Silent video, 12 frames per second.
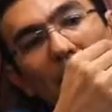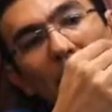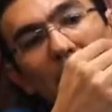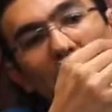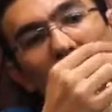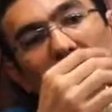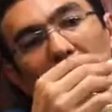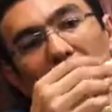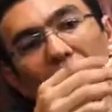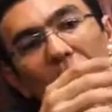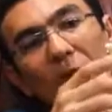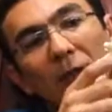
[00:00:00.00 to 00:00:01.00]
pinched,
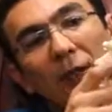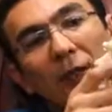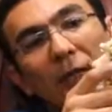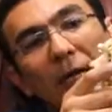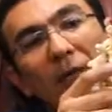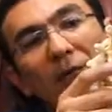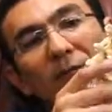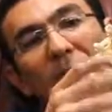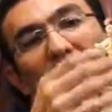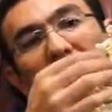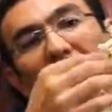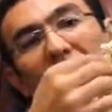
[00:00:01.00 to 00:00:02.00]
they kind of
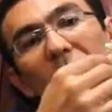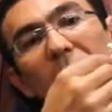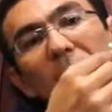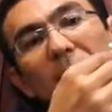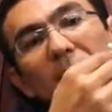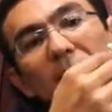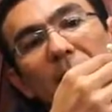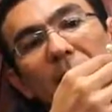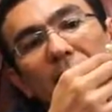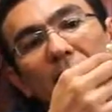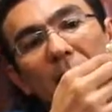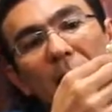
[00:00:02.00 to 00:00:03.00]
released.
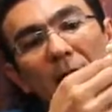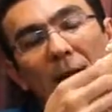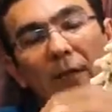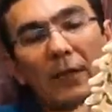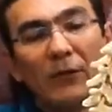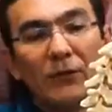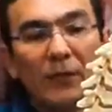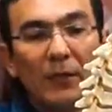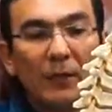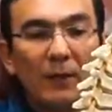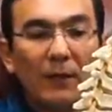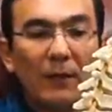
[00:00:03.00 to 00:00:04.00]
And you see,
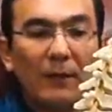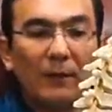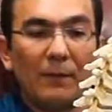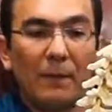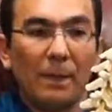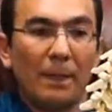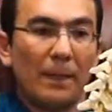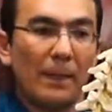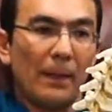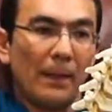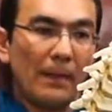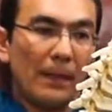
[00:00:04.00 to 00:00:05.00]

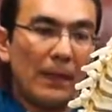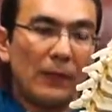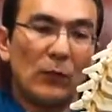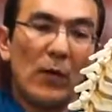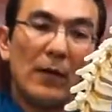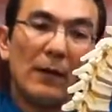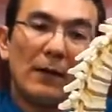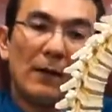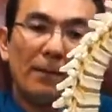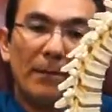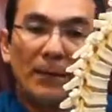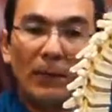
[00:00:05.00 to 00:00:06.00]
that's why
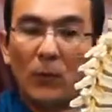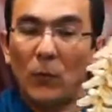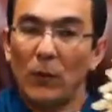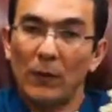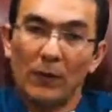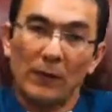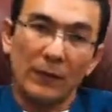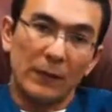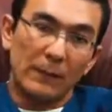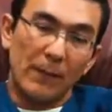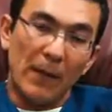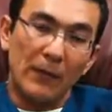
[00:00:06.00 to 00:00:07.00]
people with
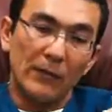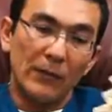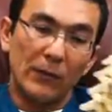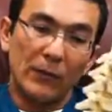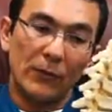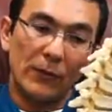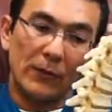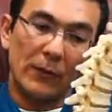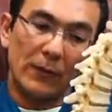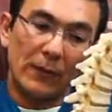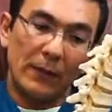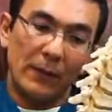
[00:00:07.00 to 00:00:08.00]
spinal
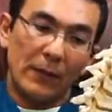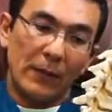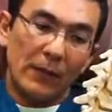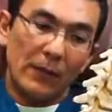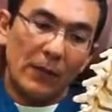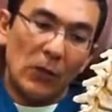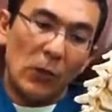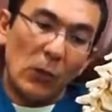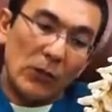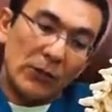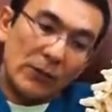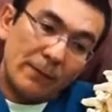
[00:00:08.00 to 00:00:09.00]
stenosis, they
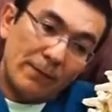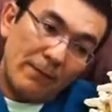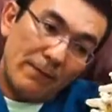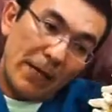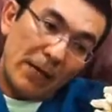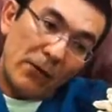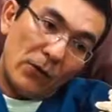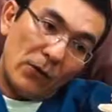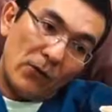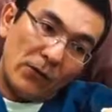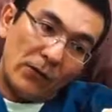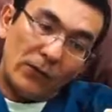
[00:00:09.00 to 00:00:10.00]
always bend
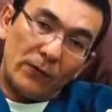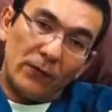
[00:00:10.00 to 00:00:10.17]
over,